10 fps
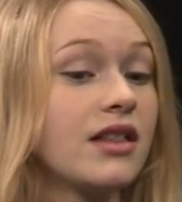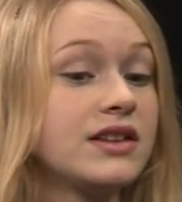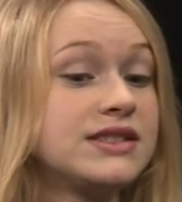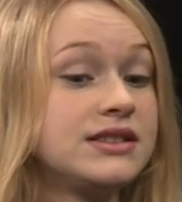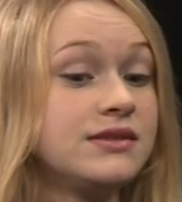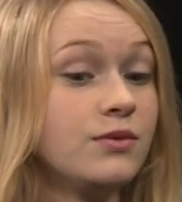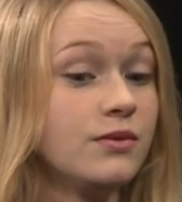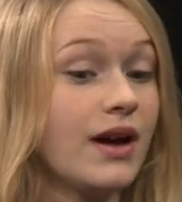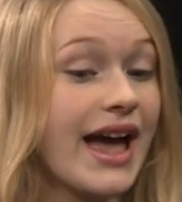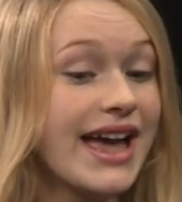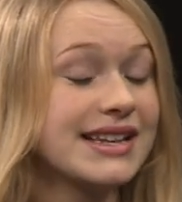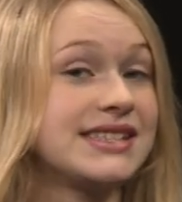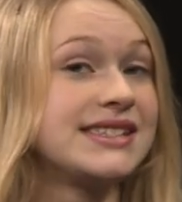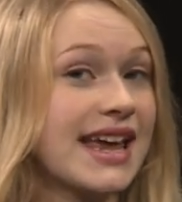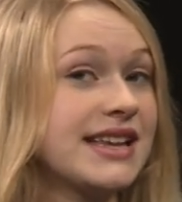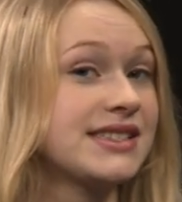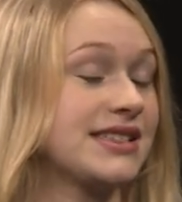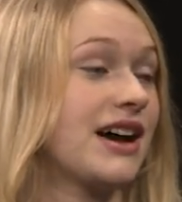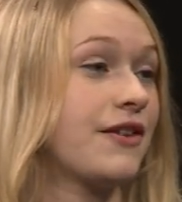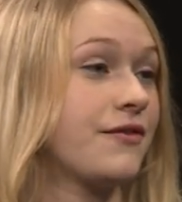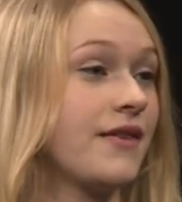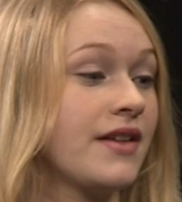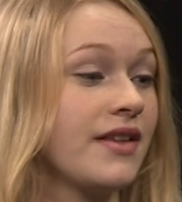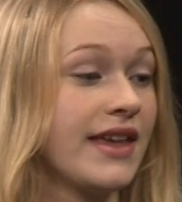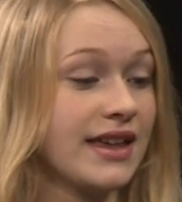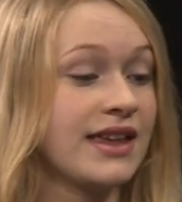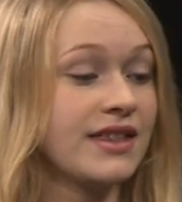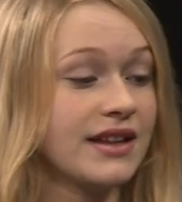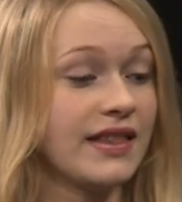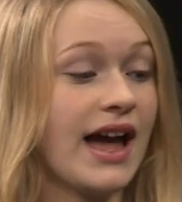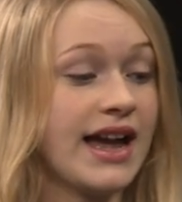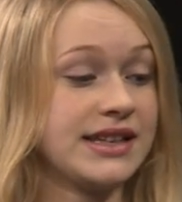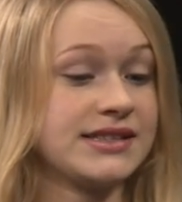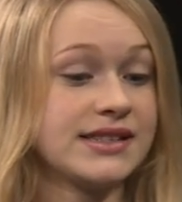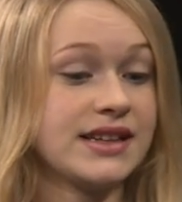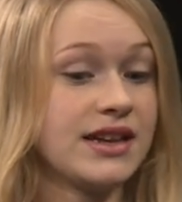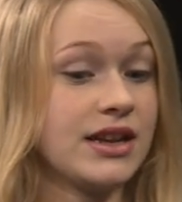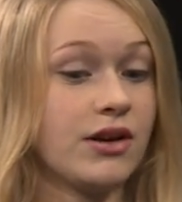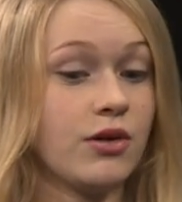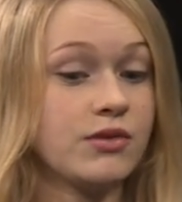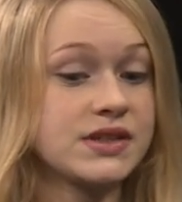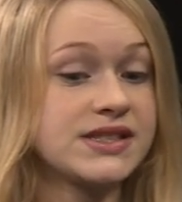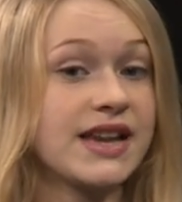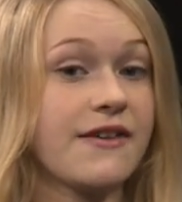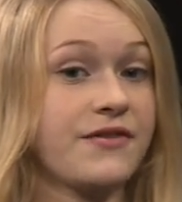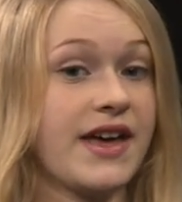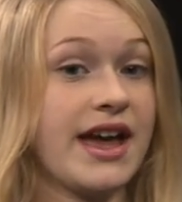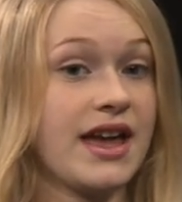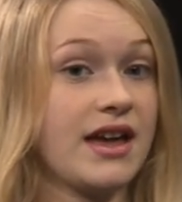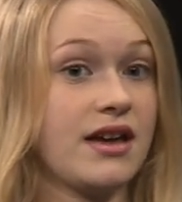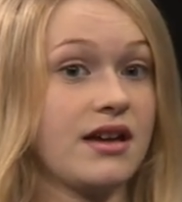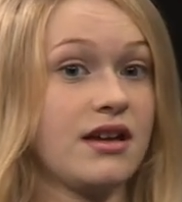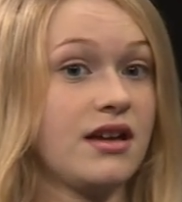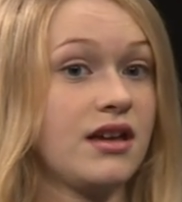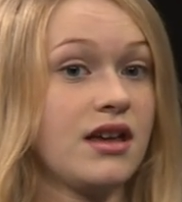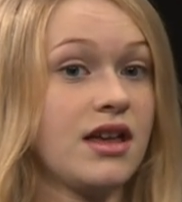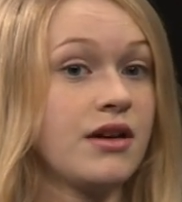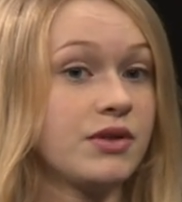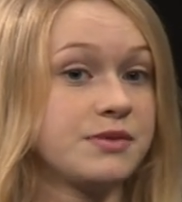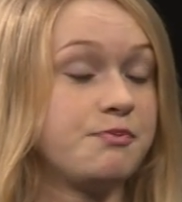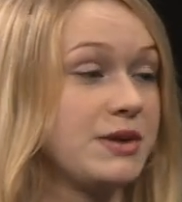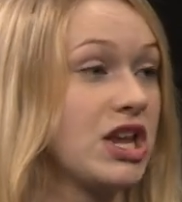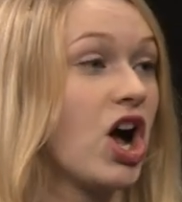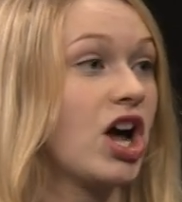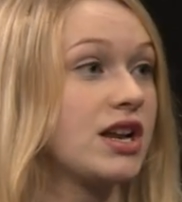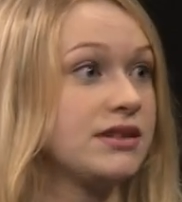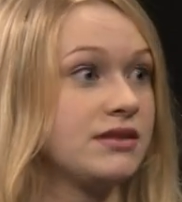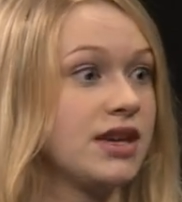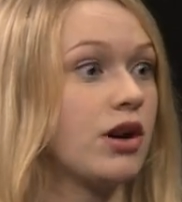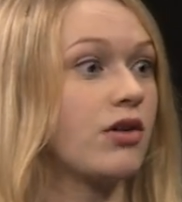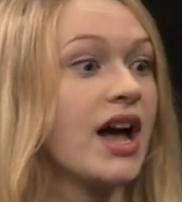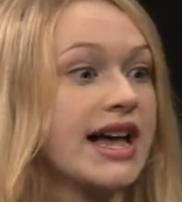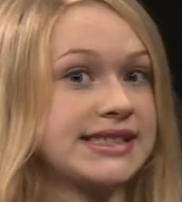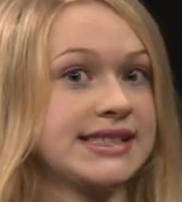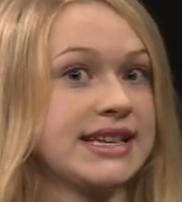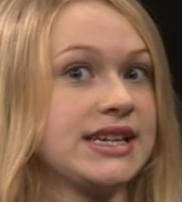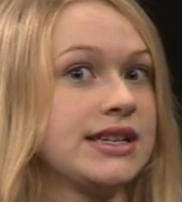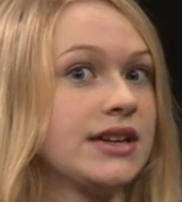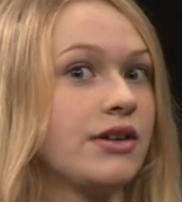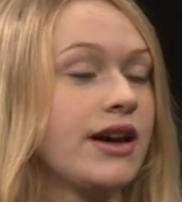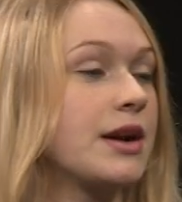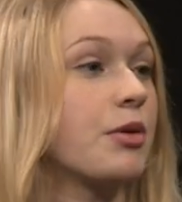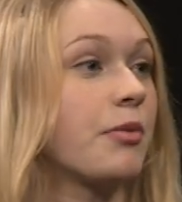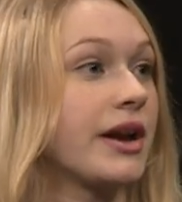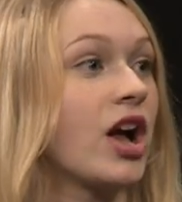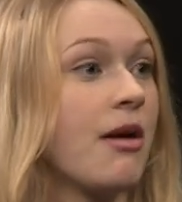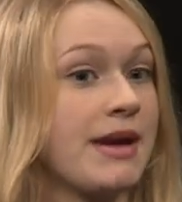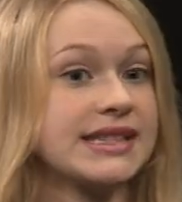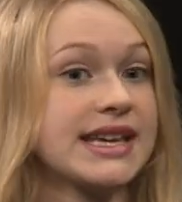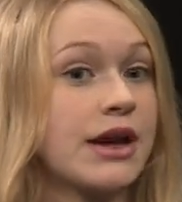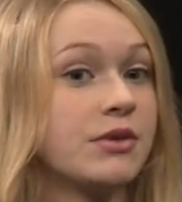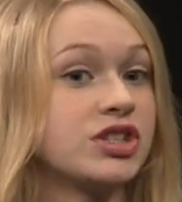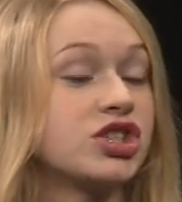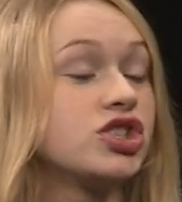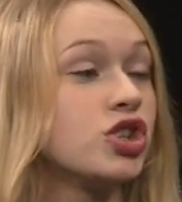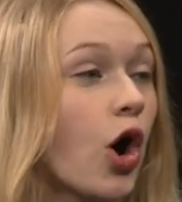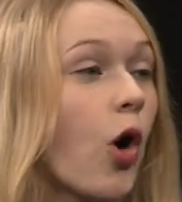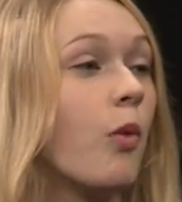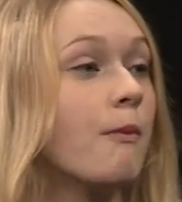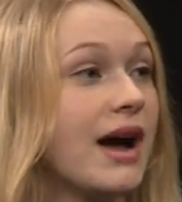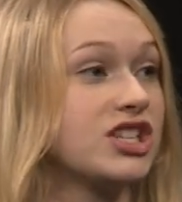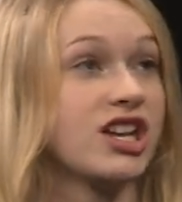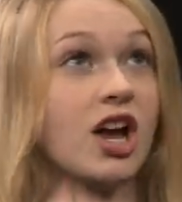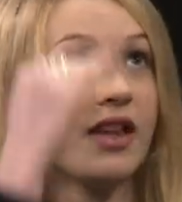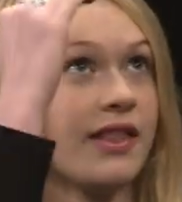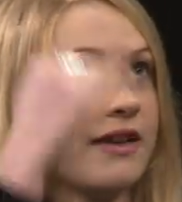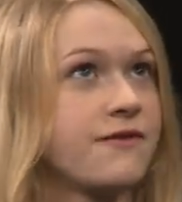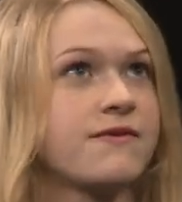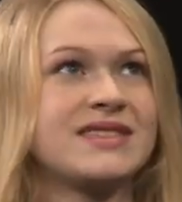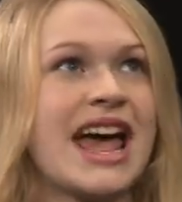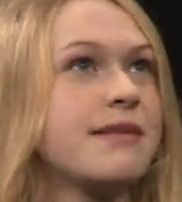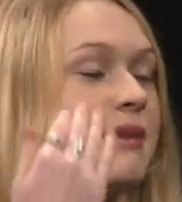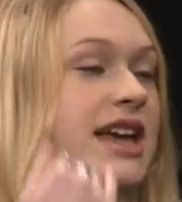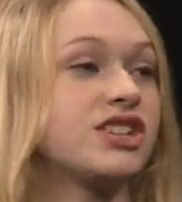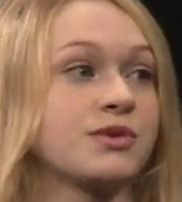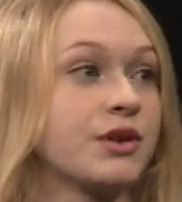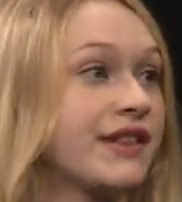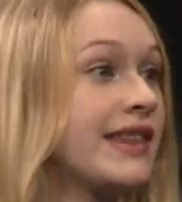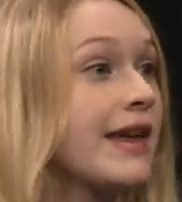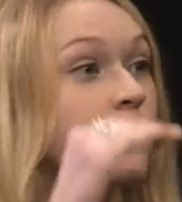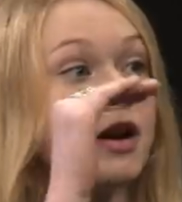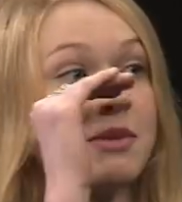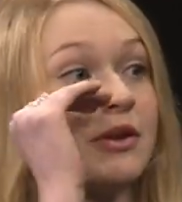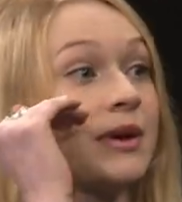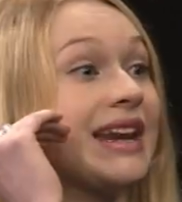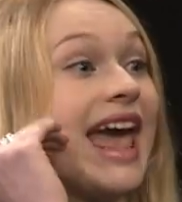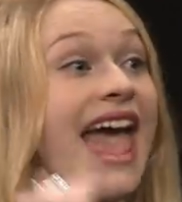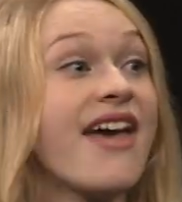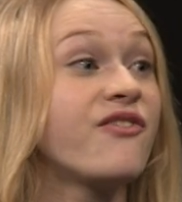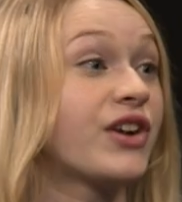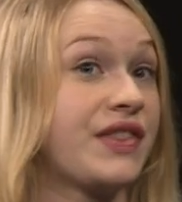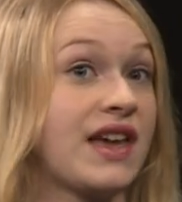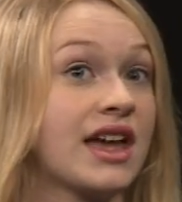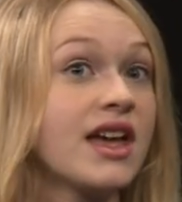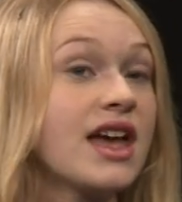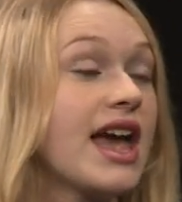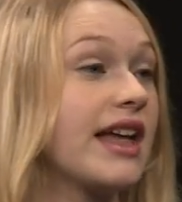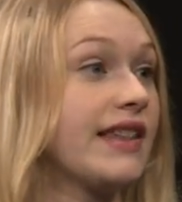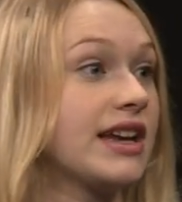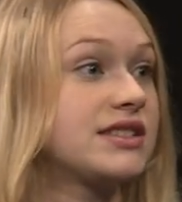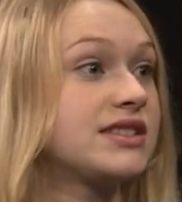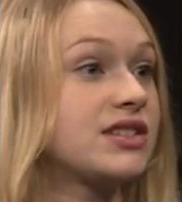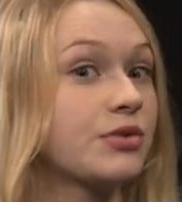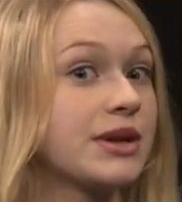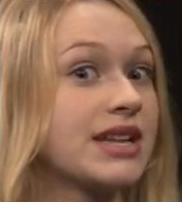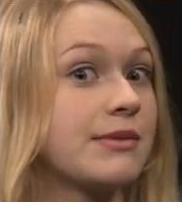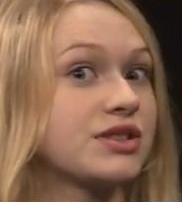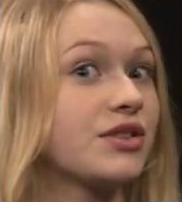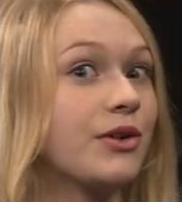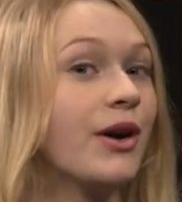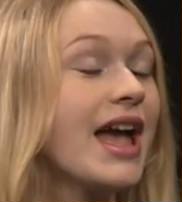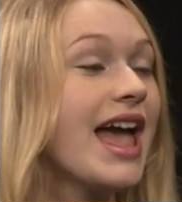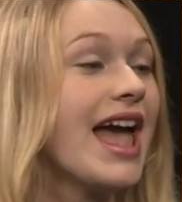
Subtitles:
I had to say stuff, like, in the lines, you know, stuff that it was beyond, you know, cussing and, you know, inappropriate comments. It was so much, like, 10 pages worth. And they wanted me to read everything. And like three times through.